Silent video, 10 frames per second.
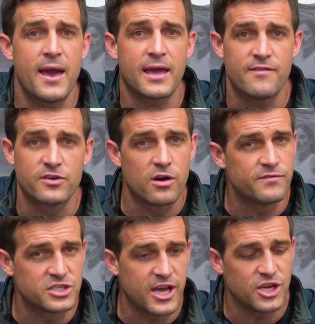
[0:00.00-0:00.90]
back, have a
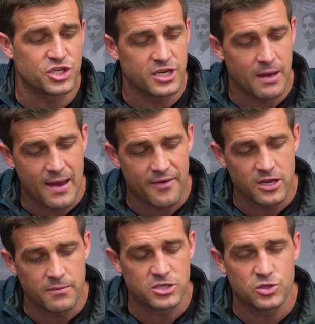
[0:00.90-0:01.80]
conversation about the
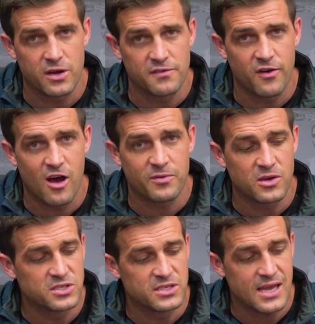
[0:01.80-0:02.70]
Nimbus 25
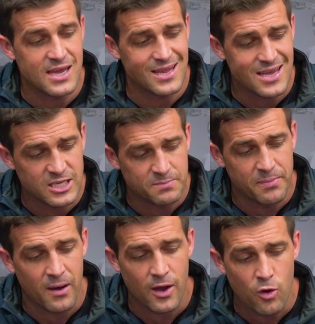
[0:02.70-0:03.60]
because it is
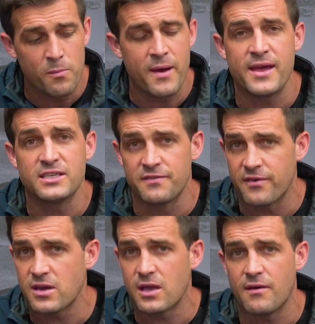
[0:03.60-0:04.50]
by all means a
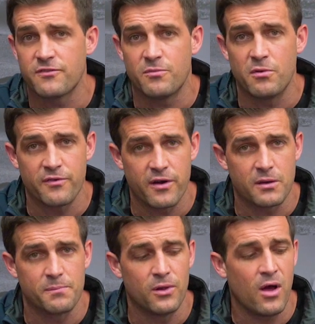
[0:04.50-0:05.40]
very comfortable, very
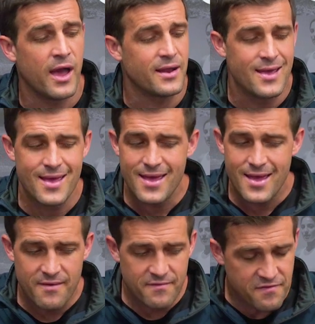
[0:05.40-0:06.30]
compliant,
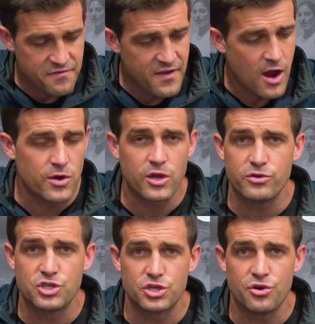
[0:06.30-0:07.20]
very
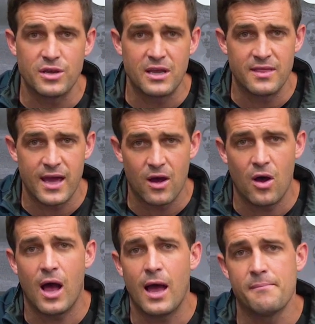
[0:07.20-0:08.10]
good shoe in that
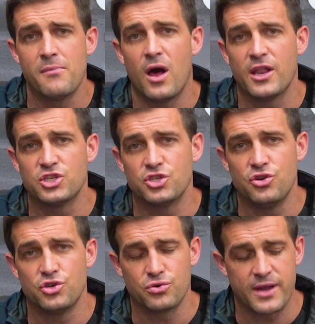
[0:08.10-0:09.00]
high mileage
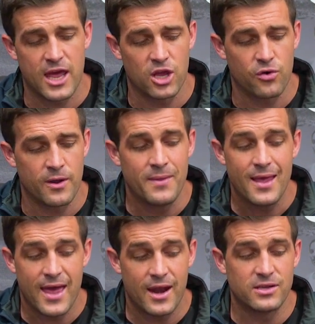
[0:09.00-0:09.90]
neutral category,
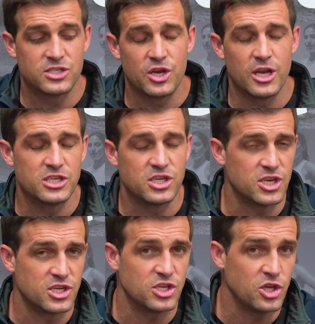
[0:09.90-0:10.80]
and I'd certainly
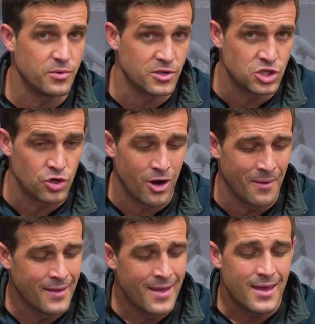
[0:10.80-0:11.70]
suggest you would enjoy
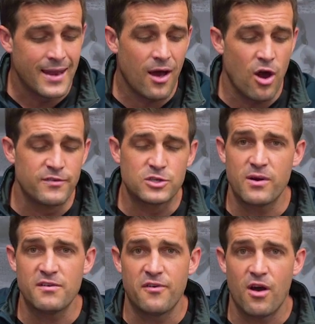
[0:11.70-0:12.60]
it. Now, over
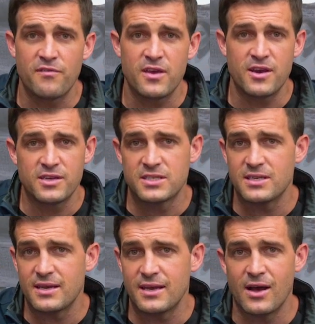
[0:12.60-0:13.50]
25
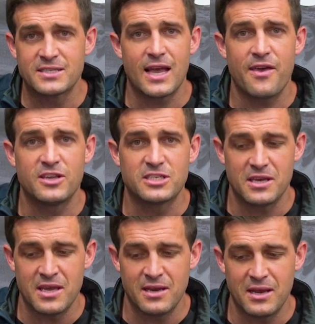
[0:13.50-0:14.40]
years, I say this
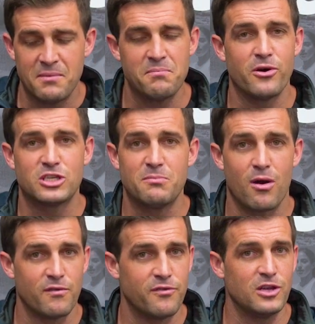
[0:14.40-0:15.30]
in most of
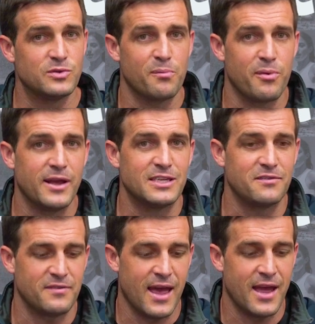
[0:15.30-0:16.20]
my reviews when brands
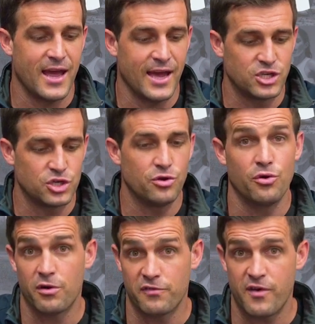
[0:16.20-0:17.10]
have had a
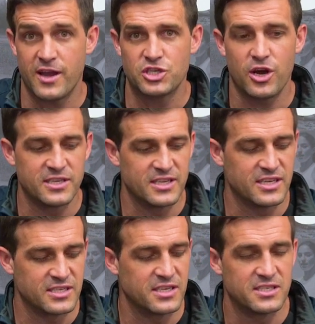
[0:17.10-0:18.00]
shoe or a franchise that
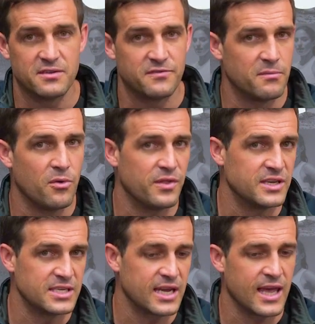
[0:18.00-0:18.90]
existed for more
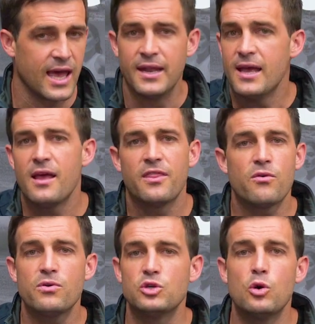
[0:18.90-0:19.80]
than a decade,
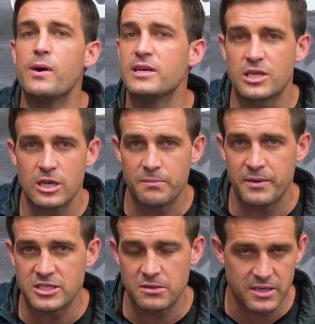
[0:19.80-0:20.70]
there is always going to
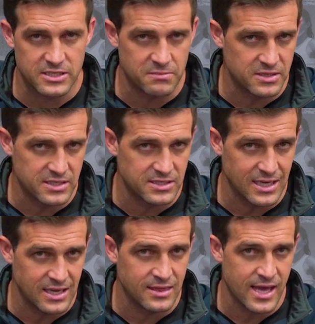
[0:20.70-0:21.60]
be some hits and misses
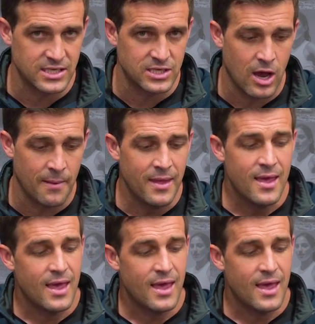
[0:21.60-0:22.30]
in that time.